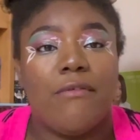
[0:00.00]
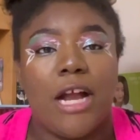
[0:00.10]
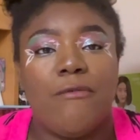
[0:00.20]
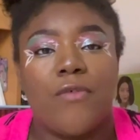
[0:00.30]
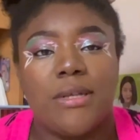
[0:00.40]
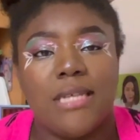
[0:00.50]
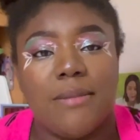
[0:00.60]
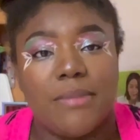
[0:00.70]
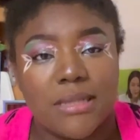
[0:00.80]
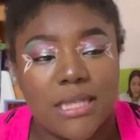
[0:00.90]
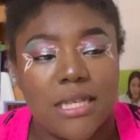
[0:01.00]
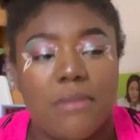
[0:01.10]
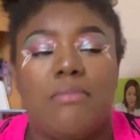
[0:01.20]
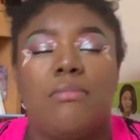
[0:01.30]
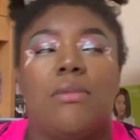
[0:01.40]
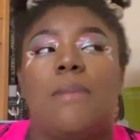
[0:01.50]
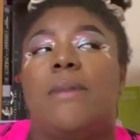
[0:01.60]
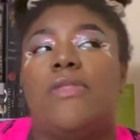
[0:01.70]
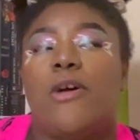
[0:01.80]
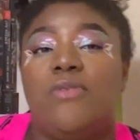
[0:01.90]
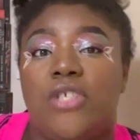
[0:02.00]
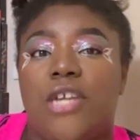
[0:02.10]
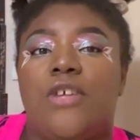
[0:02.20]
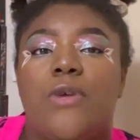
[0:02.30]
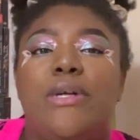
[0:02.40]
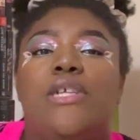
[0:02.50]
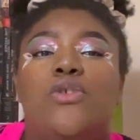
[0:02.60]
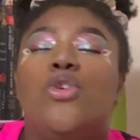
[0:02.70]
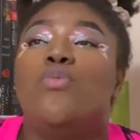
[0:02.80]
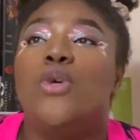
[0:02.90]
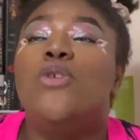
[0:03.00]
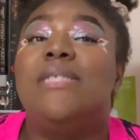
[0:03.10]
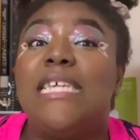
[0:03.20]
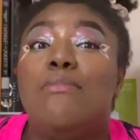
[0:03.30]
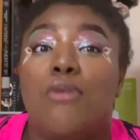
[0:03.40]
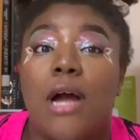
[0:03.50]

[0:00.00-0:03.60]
read 14 books in the month of January, so you will see